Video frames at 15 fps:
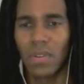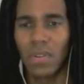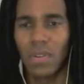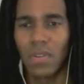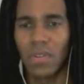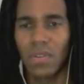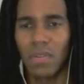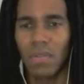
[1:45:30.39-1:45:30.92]

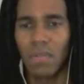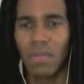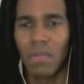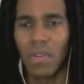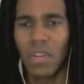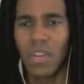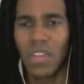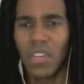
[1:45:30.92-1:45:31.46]
2.
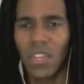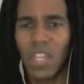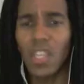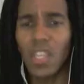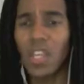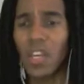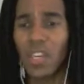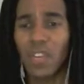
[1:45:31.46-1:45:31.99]
See,
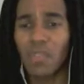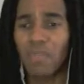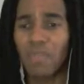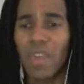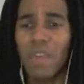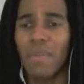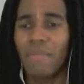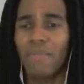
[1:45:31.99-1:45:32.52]
look, here's
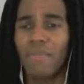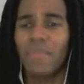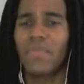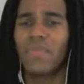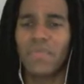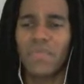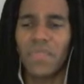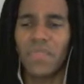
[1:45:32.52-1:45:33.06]
freaking
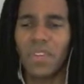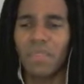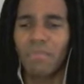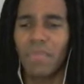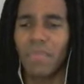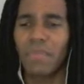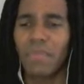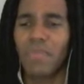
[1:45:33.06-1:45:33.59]

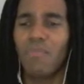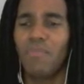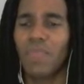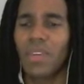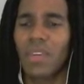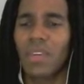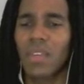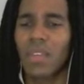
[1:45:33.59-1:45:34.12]

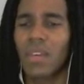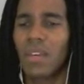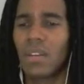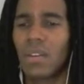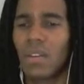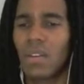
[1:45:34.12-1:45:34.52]
Koopa Kid again.